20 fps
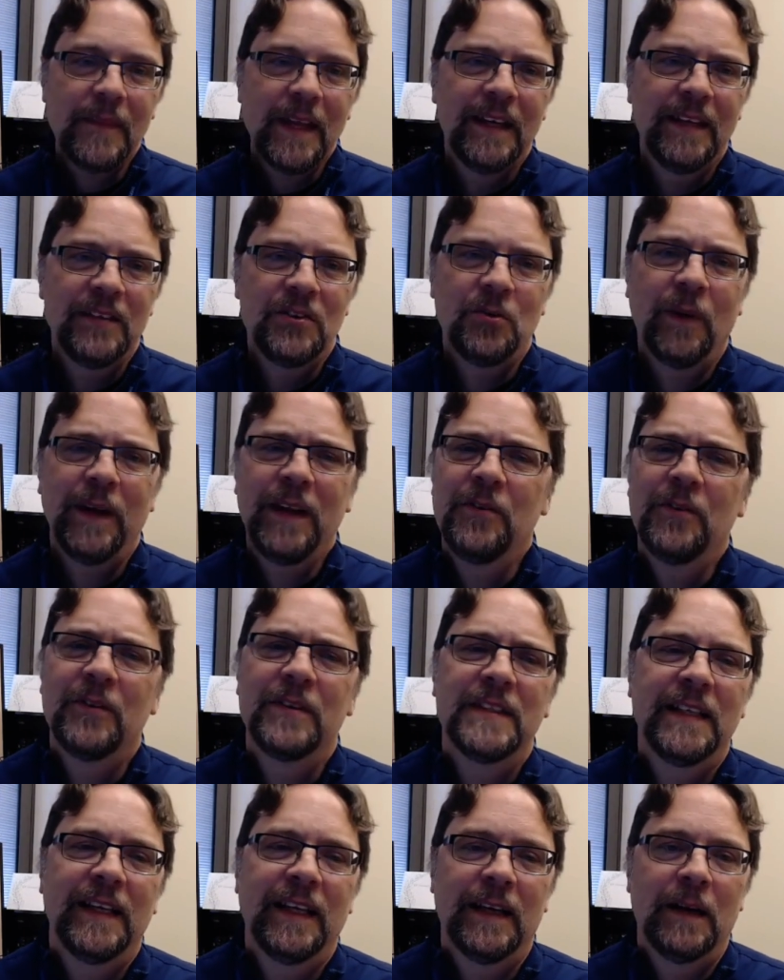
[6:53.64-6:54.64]
In
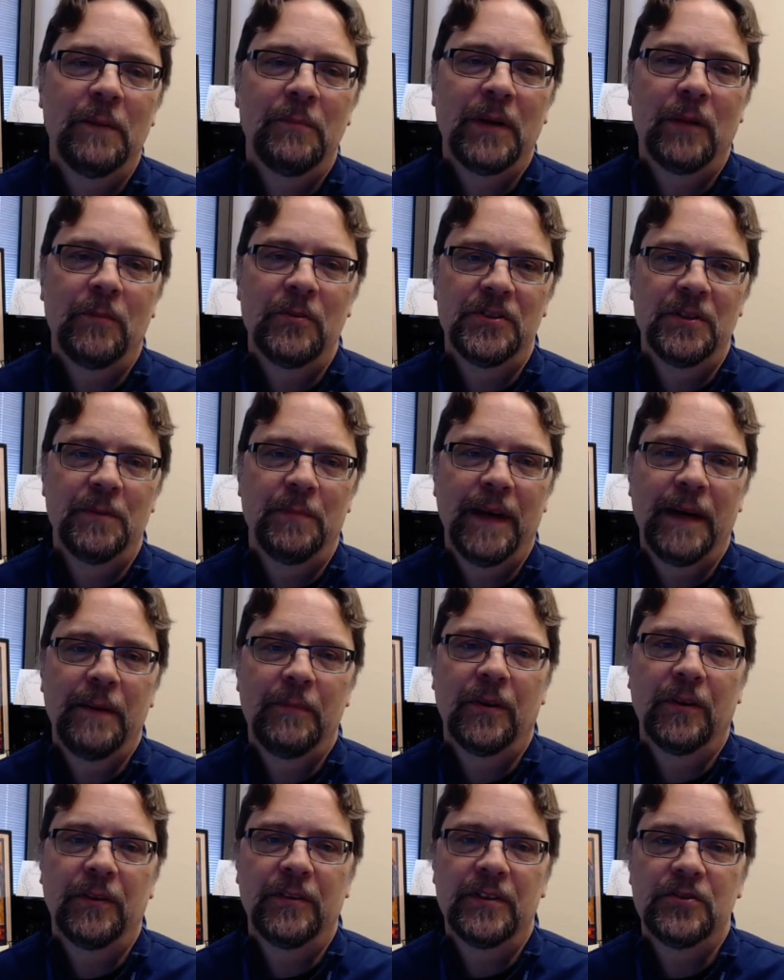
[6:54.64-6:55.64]
2013, I published a
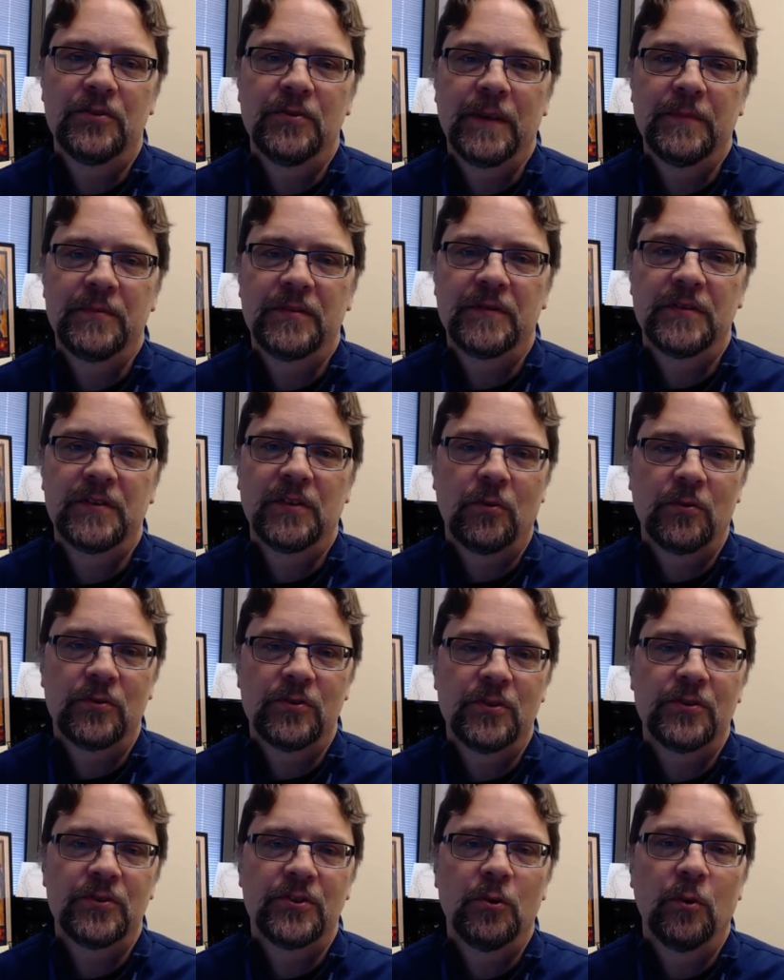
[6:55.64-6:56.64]
paper on the dreams of
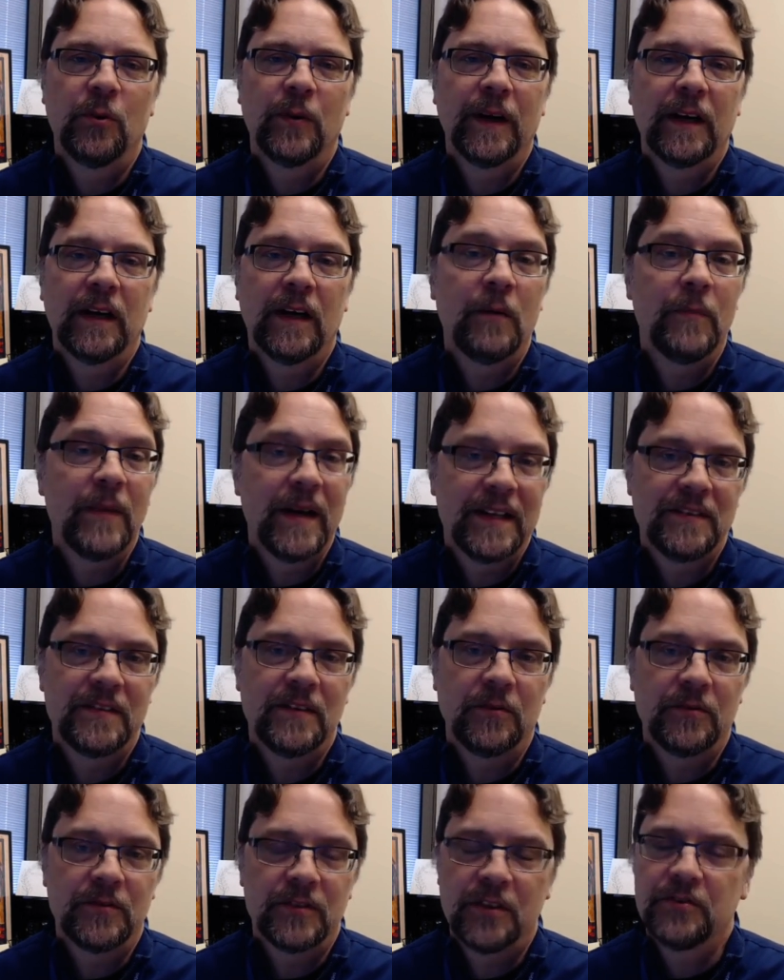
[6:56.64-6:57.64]
soldiers who are in combat
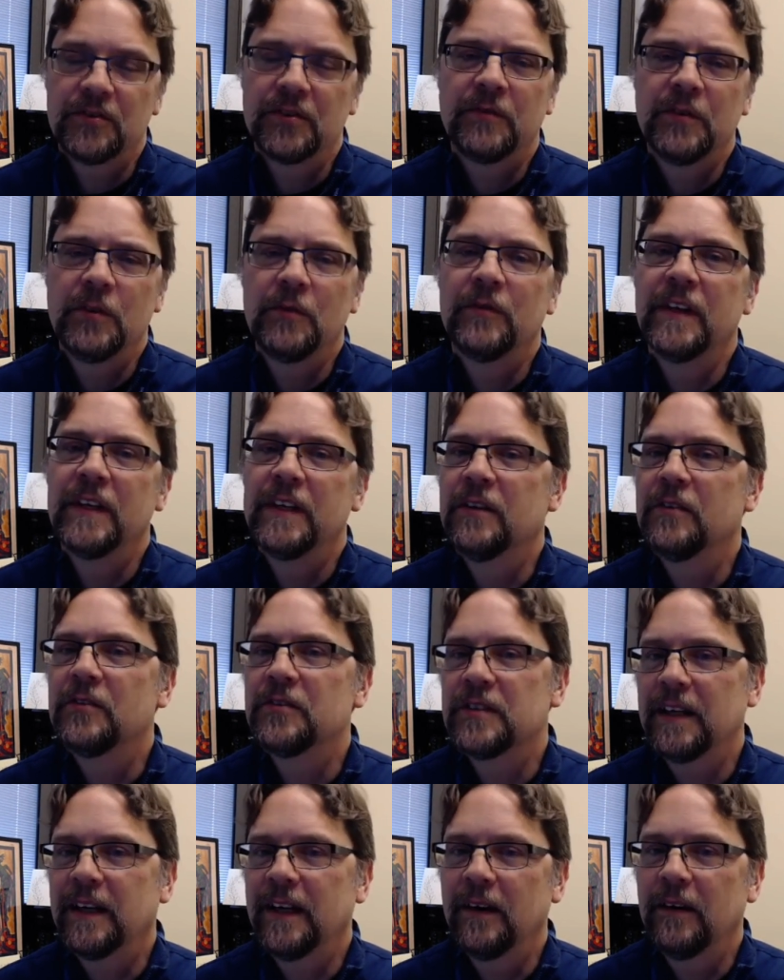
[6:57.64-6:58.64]
zones. There's a few
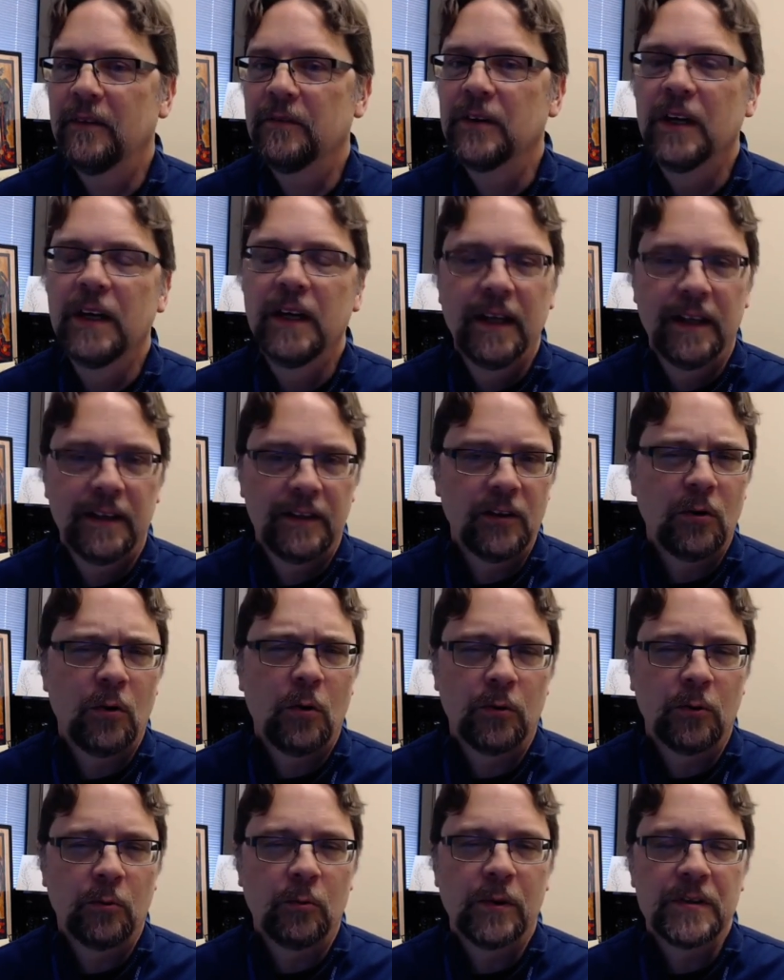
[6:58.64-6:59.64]
videos I have, they're
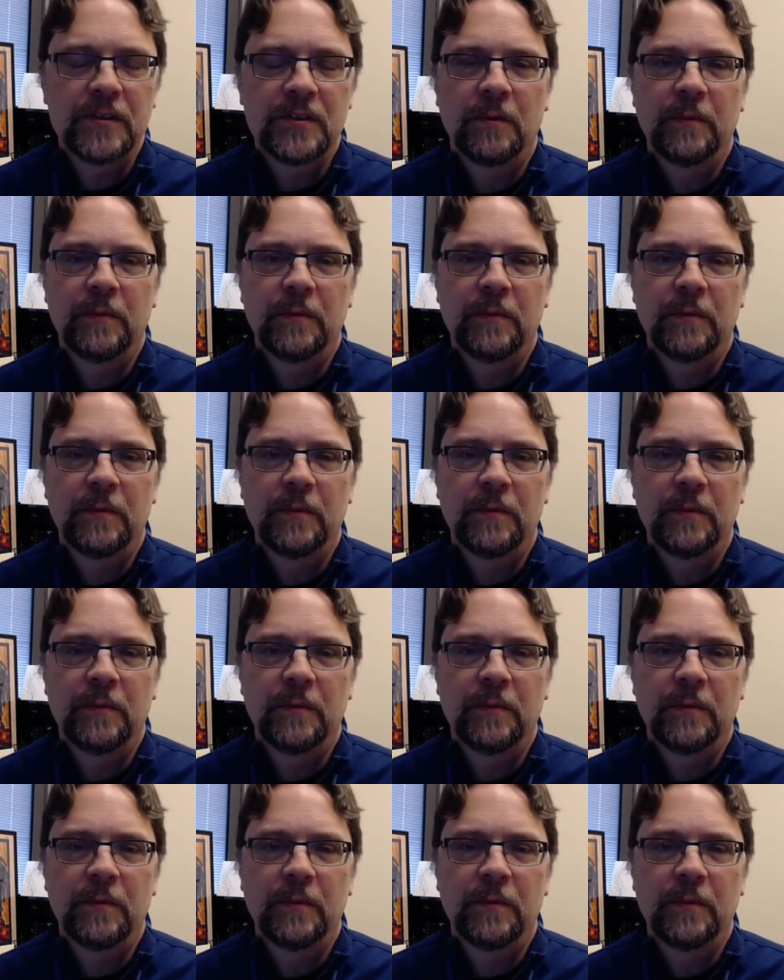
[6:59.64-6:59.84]
older ones